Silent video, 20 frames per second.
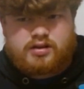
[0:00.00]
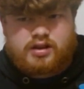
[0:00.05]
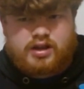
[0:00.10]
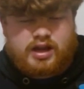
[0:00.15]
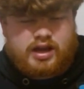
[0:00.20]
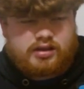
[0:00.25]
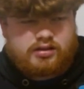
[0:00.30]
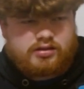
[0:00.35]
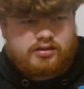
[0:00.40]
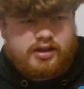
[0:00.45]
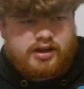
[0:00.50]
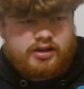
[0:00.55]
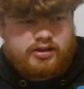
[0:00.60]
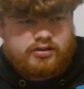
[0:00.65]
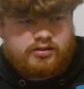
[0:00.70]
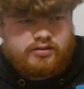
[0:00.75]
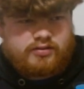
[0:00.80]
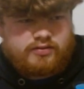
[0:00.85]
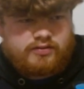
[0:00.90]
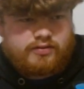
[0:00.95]

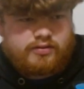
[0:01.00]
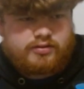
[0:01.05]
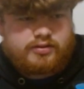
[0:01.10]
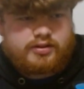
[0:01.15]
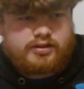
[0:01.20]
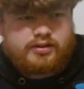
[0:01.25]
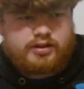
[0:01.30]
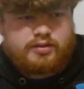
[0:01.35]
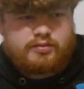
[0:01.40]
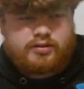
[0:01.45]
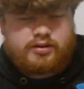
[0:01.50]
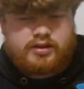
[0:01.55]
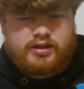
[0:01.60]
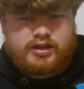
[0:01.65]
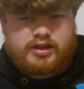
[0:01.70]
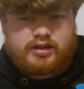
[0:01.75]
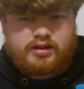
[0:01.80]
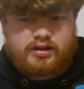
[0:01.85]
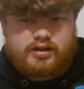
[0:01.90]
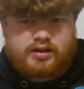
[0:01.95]
headliner for the
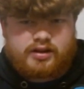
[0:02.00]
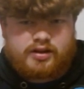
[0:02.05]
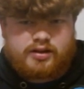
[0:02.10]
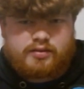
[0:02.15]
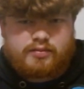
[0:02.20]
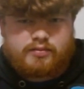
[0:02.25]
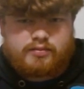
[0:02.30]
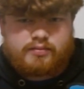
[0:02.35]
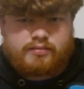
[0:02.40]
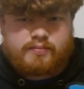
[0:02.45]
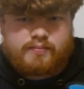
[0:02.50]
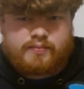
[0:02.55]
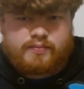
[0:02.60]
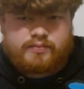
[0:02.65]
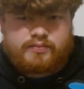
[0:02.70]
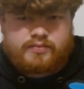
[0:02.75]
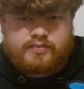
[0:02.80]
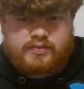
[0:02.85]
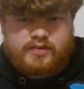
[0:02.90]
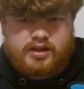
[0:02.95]
Liberty,
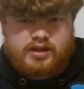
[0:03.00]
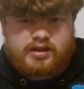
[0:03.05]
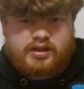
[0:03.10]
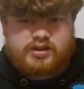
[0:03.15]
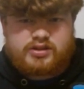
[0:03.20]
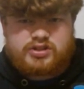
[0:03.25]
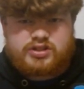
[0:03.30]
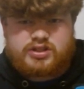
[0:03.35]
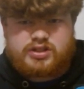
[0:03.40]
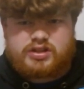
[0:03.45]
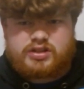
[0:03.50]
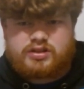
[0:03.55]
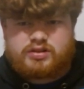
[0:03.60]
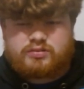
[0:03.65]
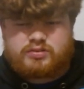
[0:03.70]
again, she